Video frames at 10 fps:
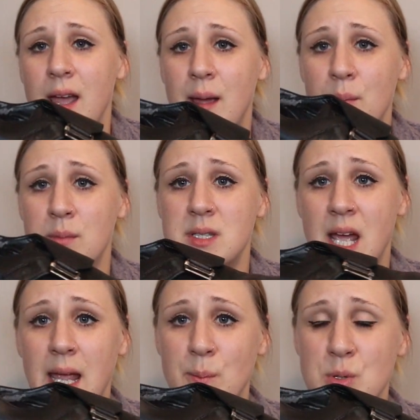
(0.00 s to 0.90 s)
um,
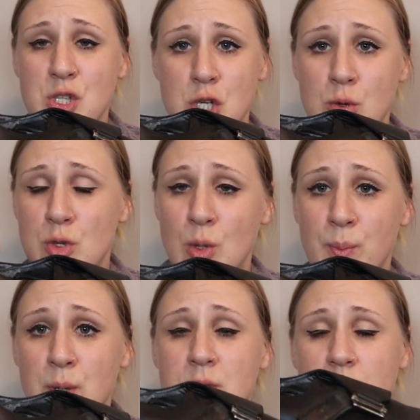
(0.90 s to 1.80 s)
type shoes or
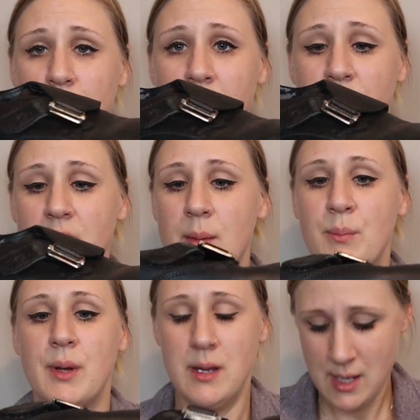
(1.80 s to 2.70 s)
boots or whatever.
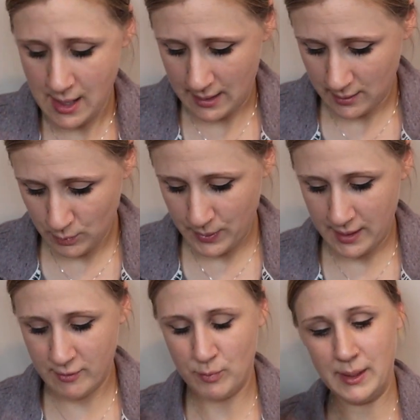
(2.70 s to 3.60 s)
But yeah, a little
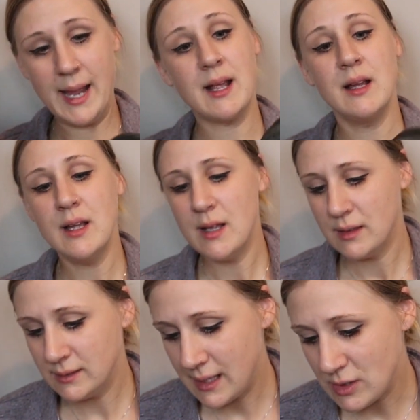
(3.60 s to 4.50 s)
pair of black
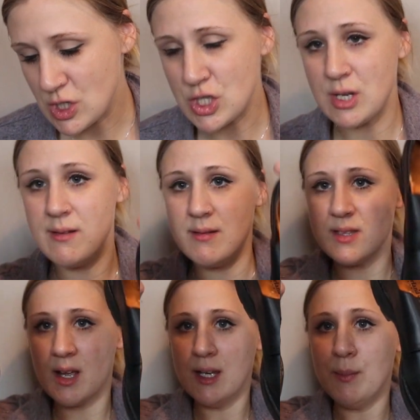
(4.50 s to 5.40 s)
leather shoes.
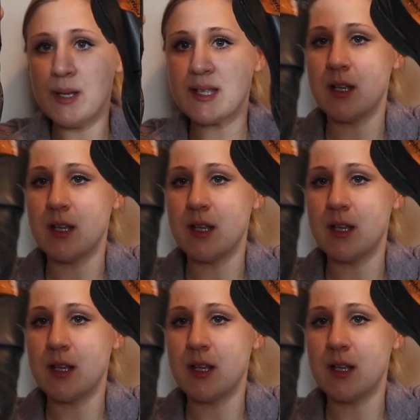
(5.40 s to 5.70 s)
They got a little bit of